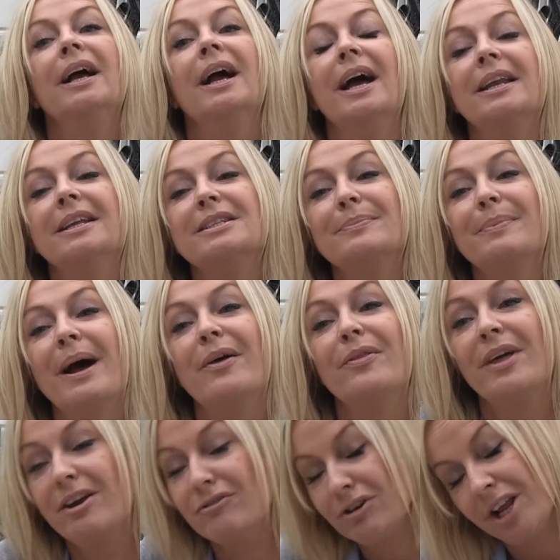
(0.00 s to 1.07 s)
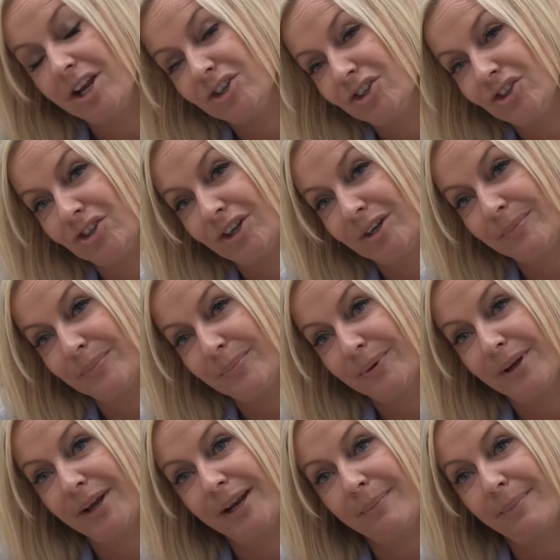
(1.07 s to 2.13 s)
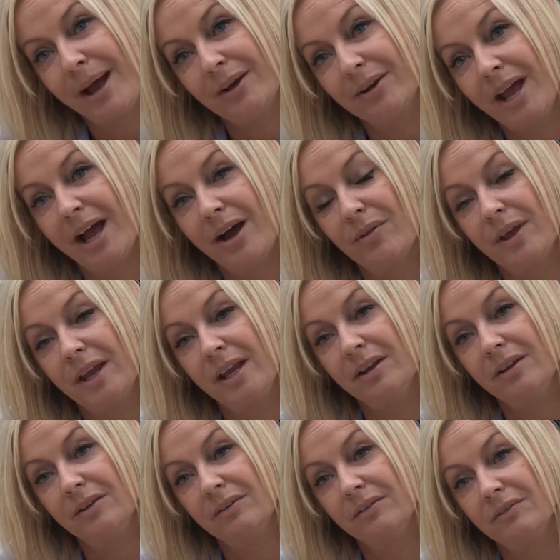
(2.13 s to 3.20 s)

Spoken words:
And it's about their relationship and about how they